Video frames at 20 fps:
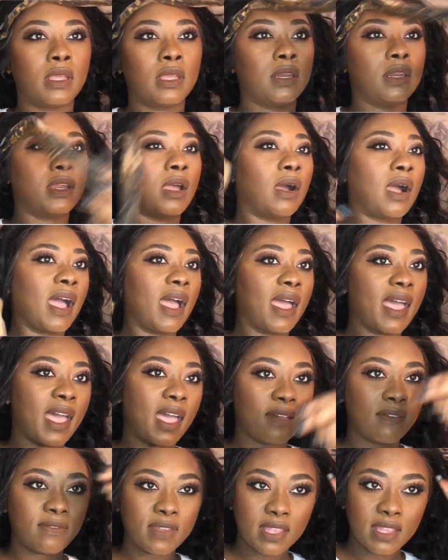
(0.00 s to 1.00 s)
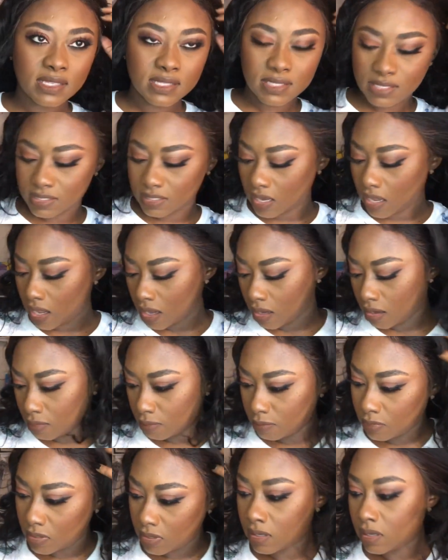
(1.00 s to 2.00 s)
now I haven't
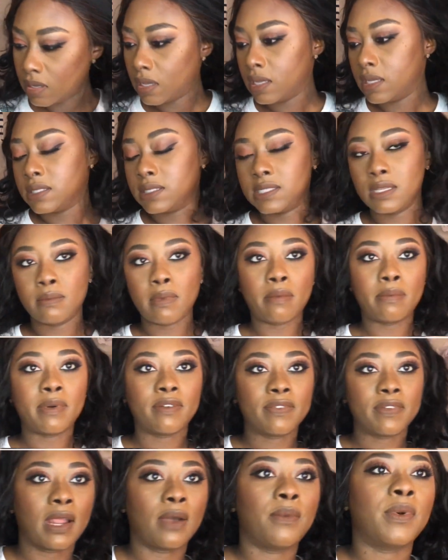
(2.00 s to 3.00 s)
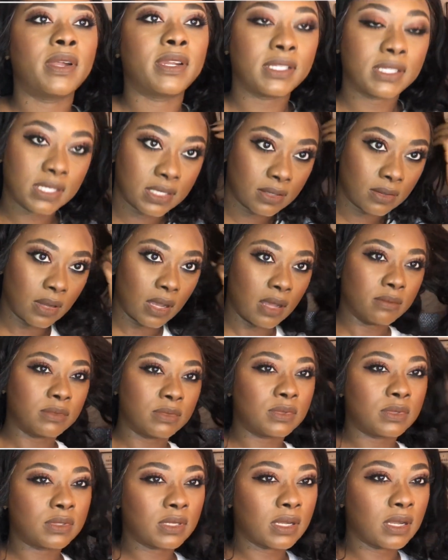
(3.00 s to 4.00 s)
did my buffing. I wanted to
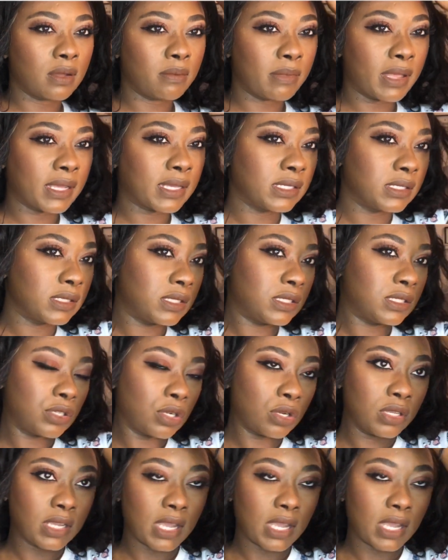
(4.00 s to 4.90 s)
come back and show you